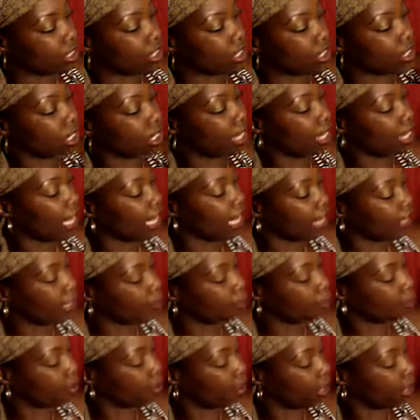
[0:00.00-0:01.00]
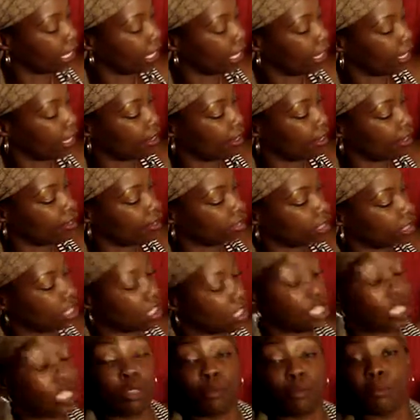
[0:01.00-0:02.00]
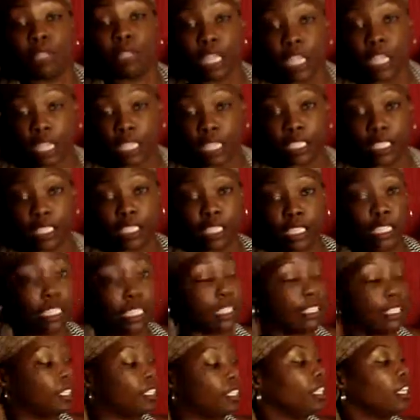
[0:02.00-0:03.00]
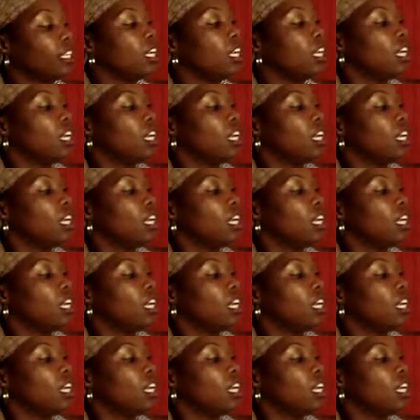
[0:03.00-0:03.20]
It's light brown. It's a little blonde in here.